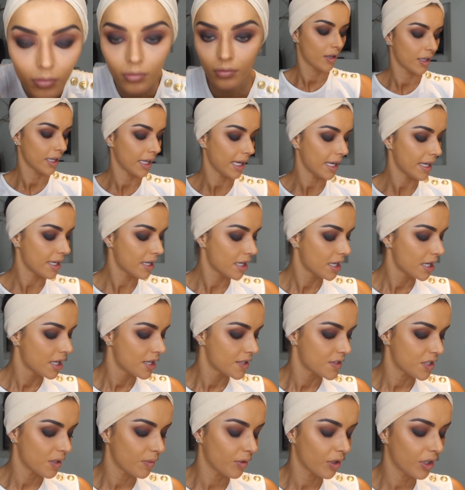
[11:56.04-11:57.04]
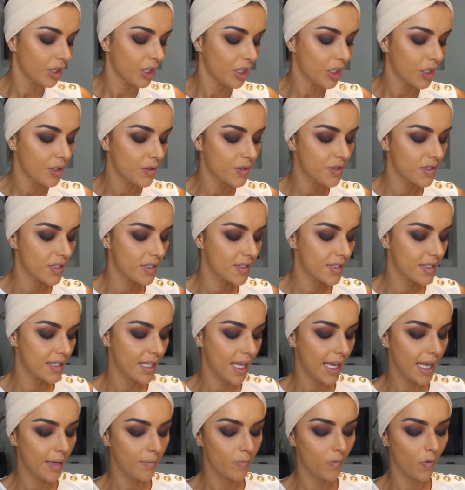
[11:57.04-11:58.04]
Okay, so I'm going to use the
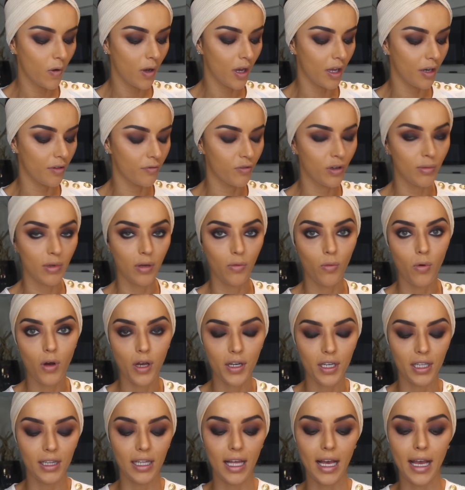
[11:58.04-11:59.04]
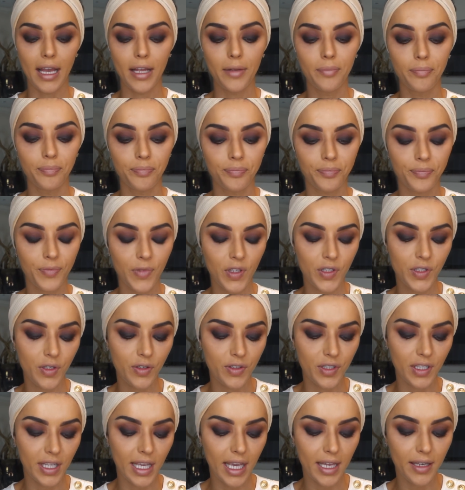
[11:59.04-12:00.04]
same one for my waterline. So
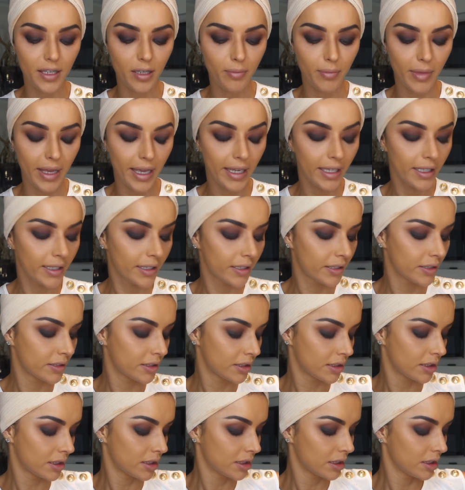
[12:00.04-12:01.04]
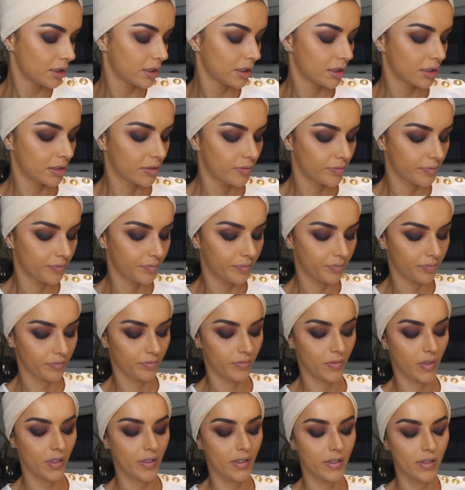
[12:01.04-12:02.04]
it's again the MAC,
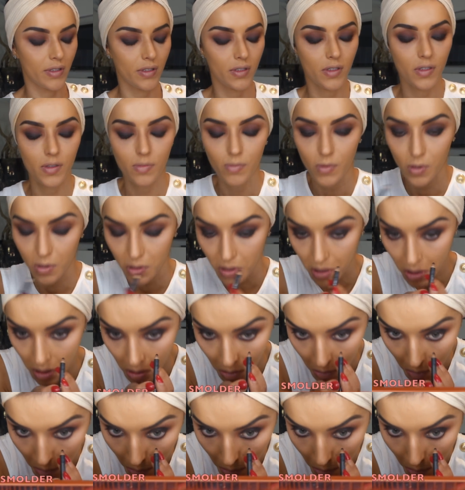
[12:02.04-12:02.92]
smaller.